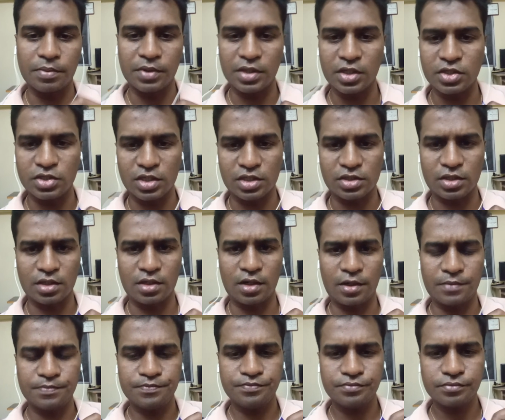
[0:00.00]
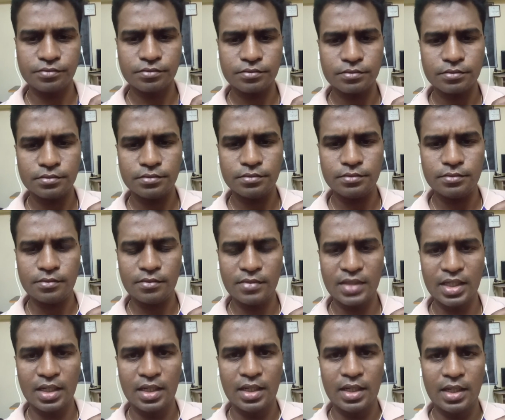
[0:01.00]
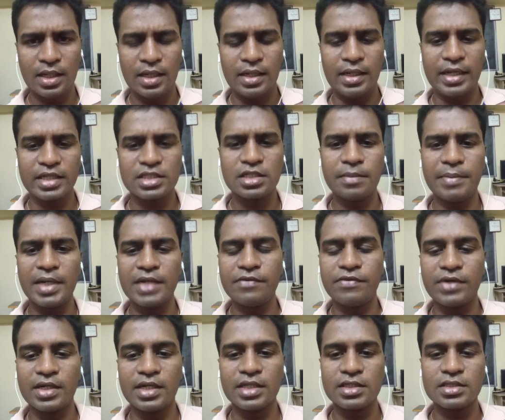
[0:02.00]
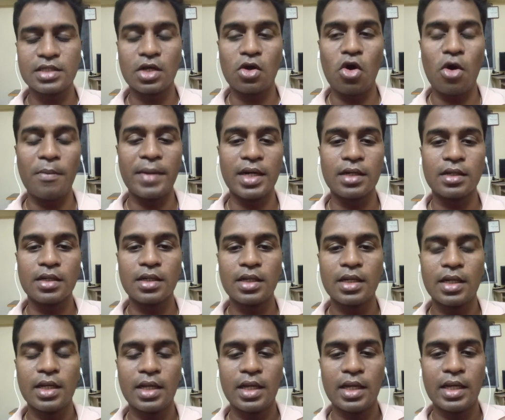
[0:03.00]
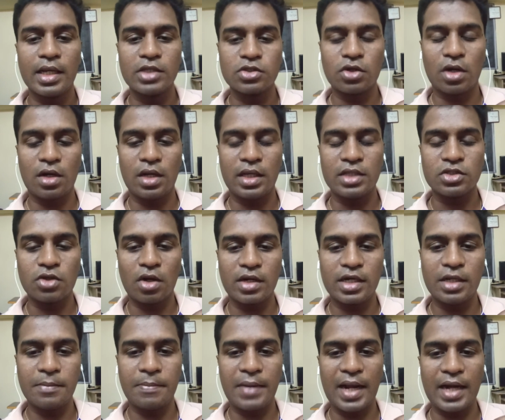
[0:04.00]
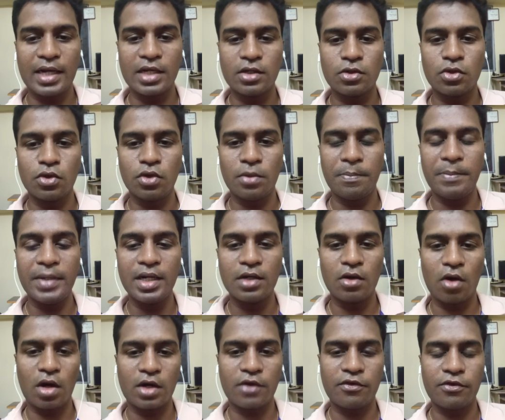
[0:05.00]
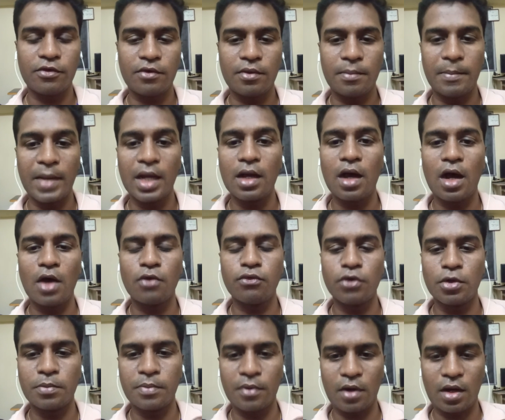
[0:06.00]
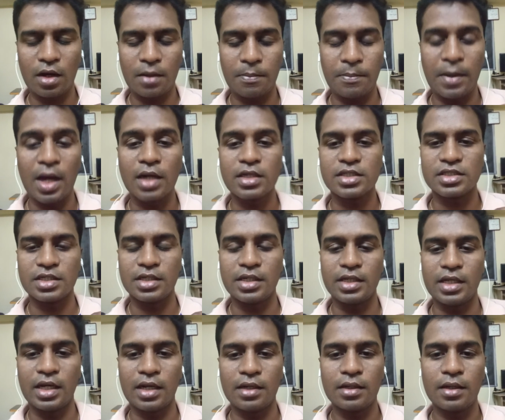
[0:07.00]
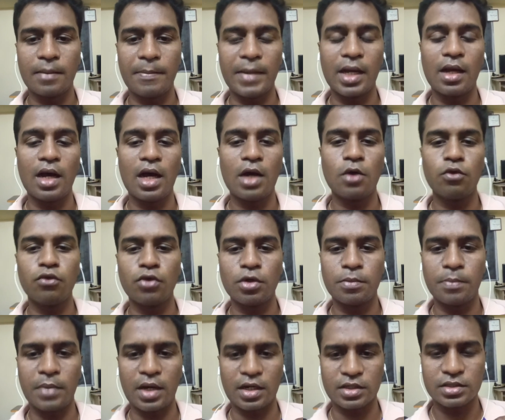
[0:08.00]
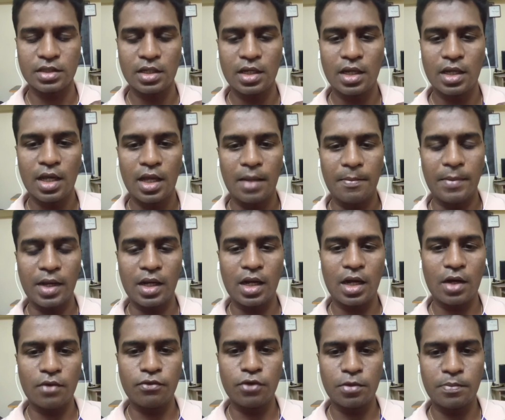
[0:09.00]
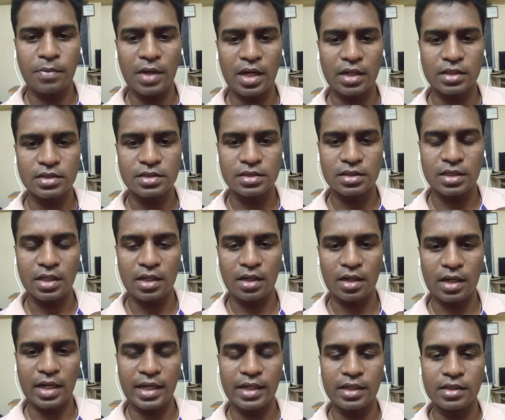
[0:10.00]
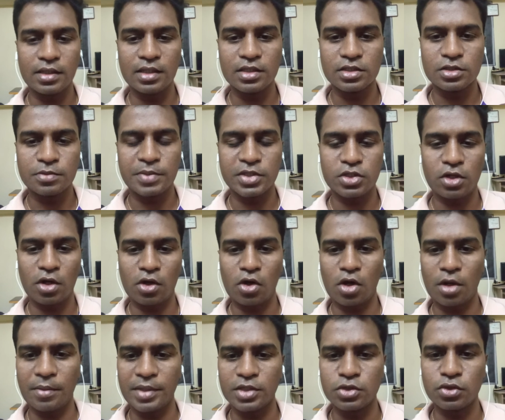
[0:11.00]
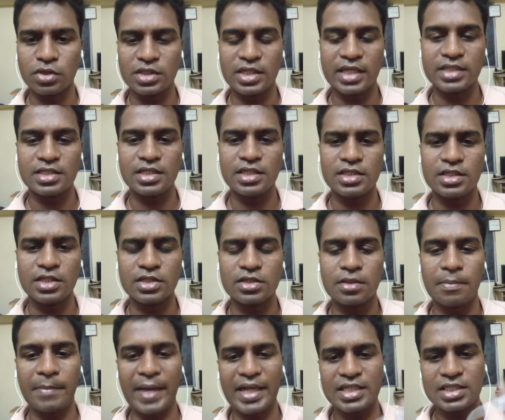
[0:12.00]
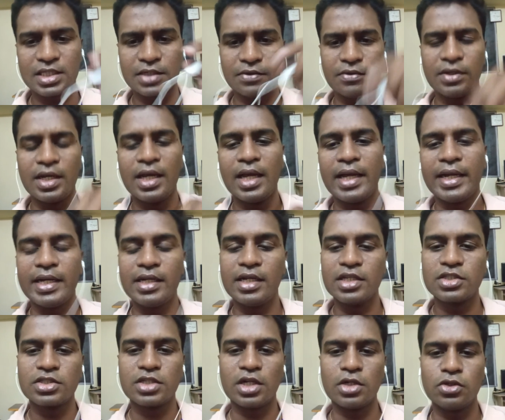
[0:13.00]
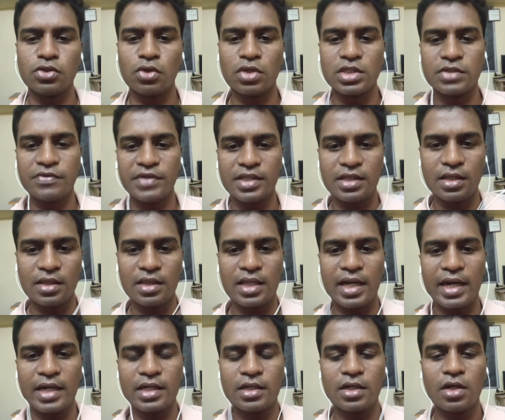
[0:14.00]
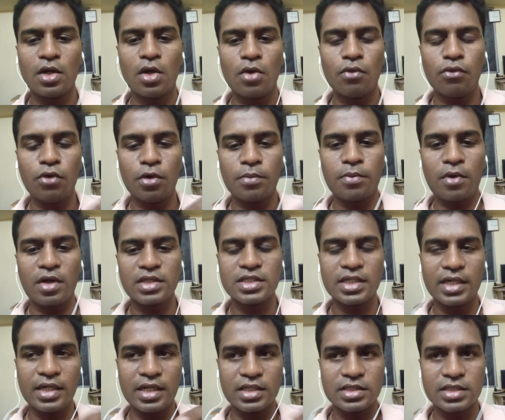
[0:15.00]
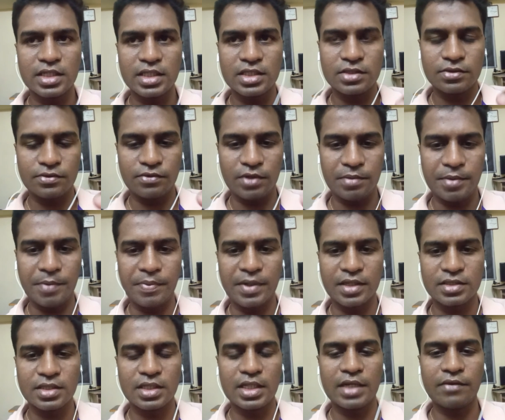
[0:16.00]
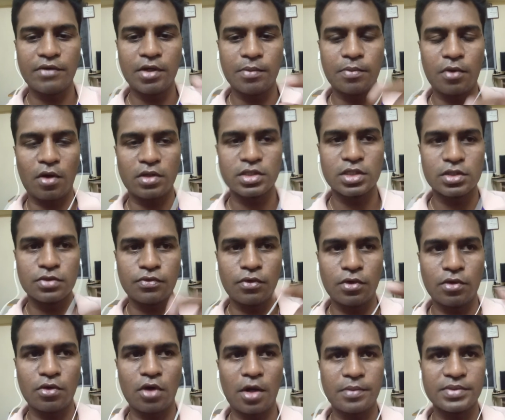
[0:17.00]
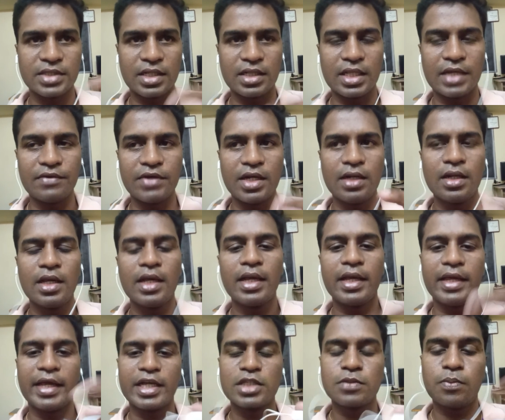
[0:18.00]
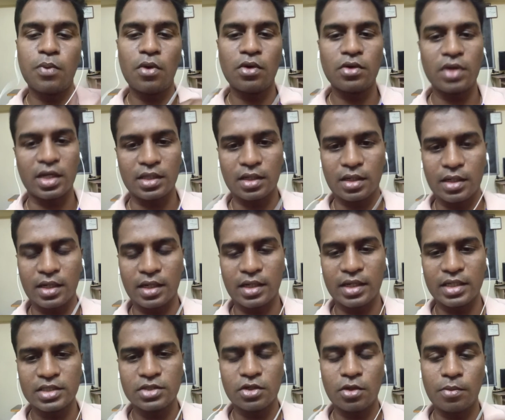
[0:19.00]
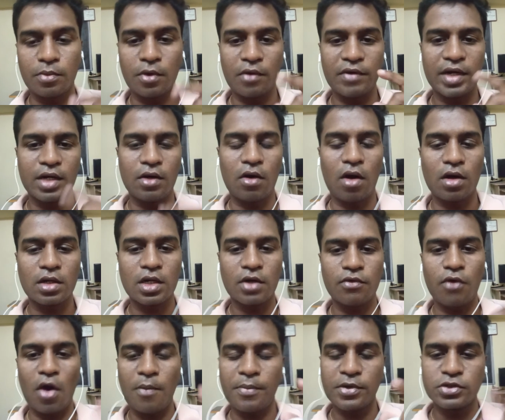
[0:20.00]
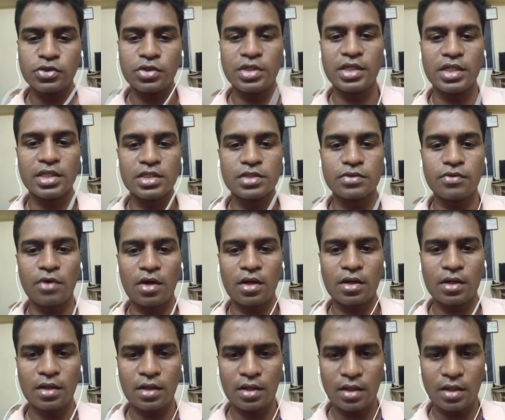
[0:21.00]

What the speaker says: Pradesh, etc. Next benefit is the government is already planning to build a lot of mega food parks in India. Mega food parks. Mega food parks, they are like the special economic zones, SECs, massive industrial zones. Within that, food processing industries will be present. They will process food crops and they will export to other countries. It will provide a lot of opportunities for